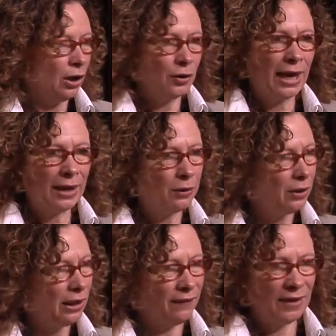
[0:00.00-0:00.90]
Okay,
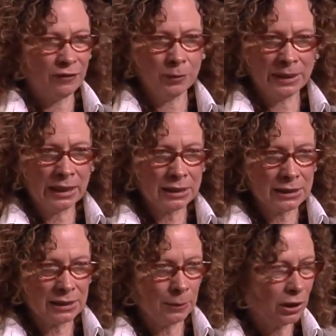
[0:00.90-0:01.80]
if everybody else
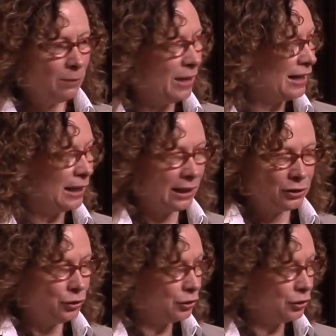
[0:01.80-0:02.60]
is smoking pot, I guess you